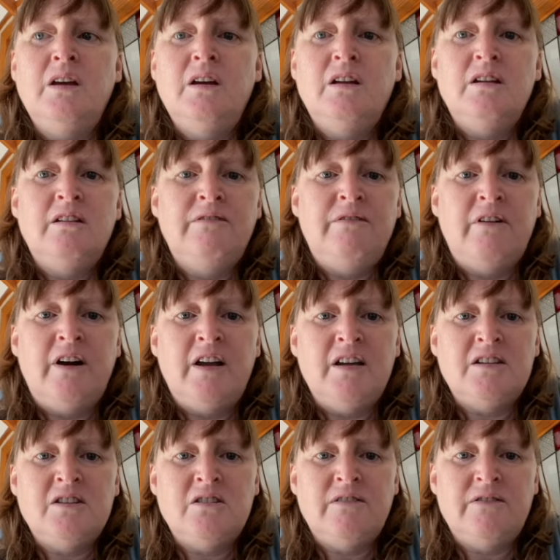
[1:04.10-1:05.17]
The fire
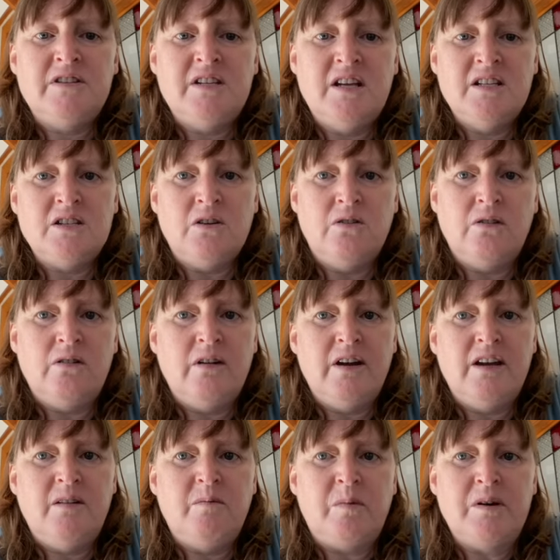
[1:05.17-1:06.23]
service has
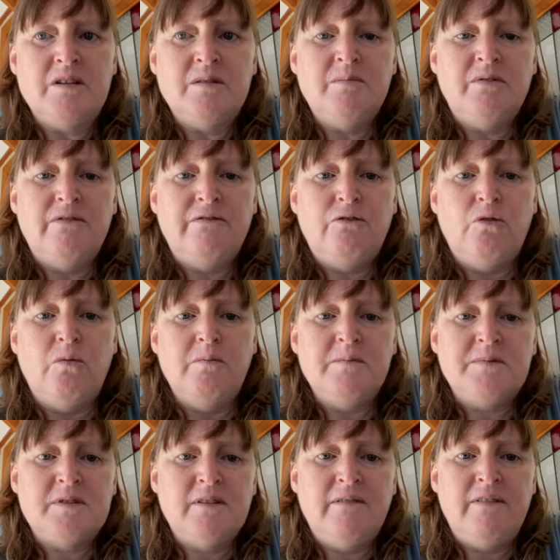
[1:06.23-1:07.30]
online and printable
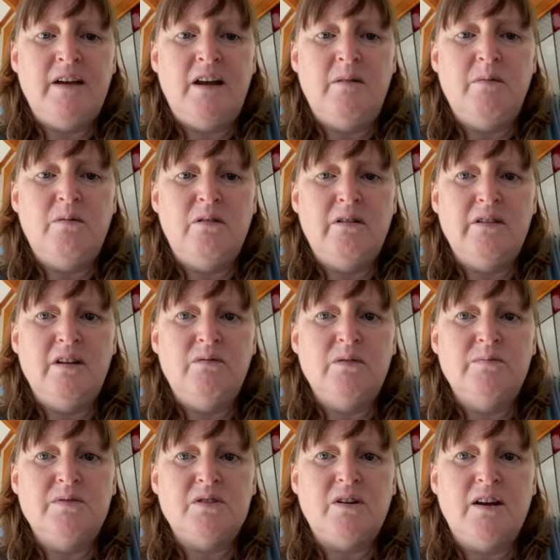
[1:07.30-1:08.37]
forms available on their
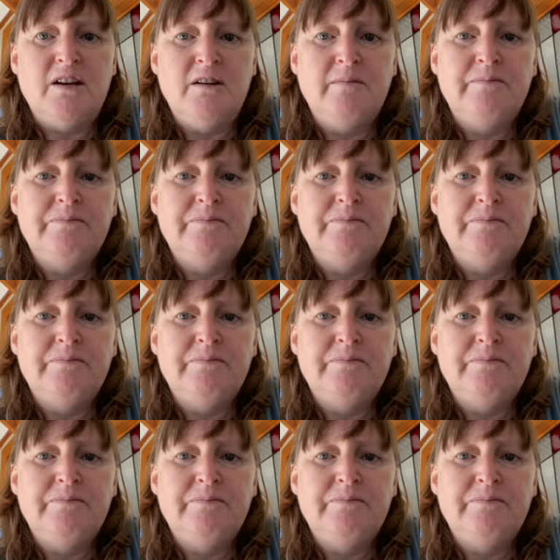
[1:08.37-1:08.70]
website.